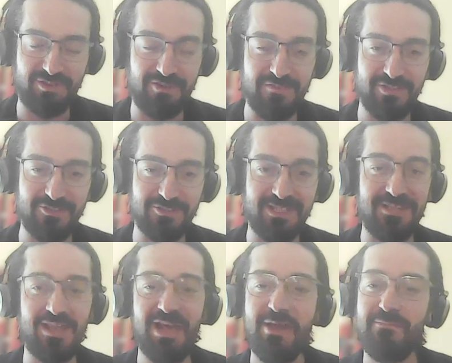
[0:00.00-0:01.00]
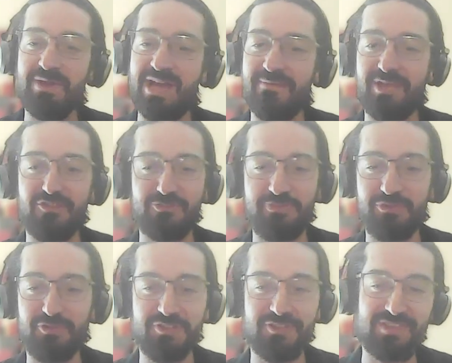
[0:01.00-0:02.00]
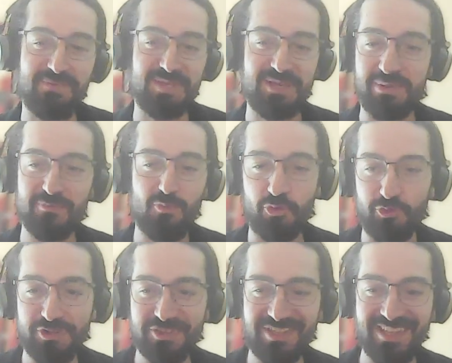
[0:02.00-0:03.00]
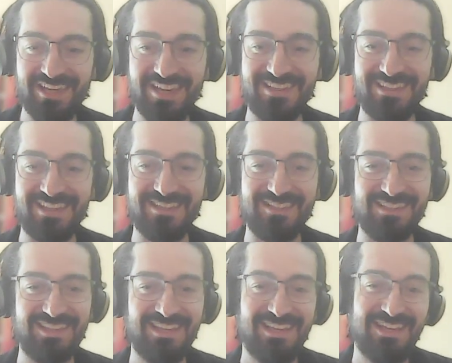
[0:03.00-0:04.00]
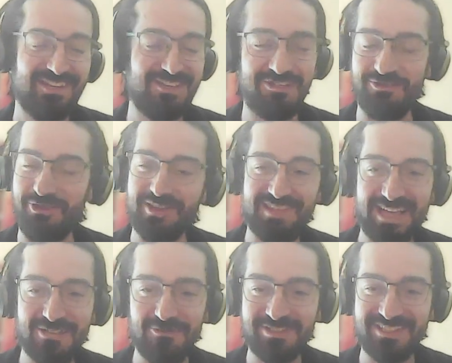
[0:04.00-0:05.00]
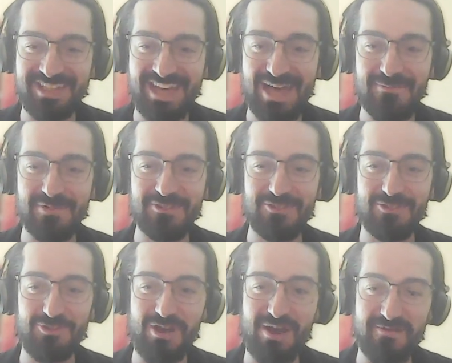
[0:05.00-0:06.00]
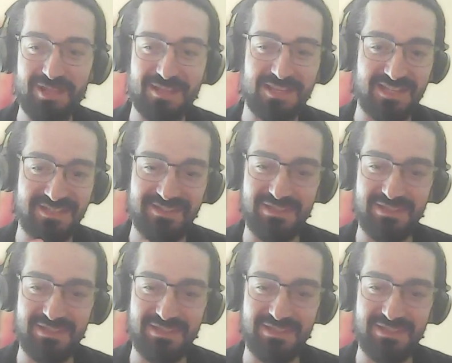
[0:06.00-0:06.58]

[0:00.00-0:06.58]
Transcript: revenue, and then become an entrepreneur is something a bit more risky, and then you don't know exactly what's going to happen, so you don't have that kind of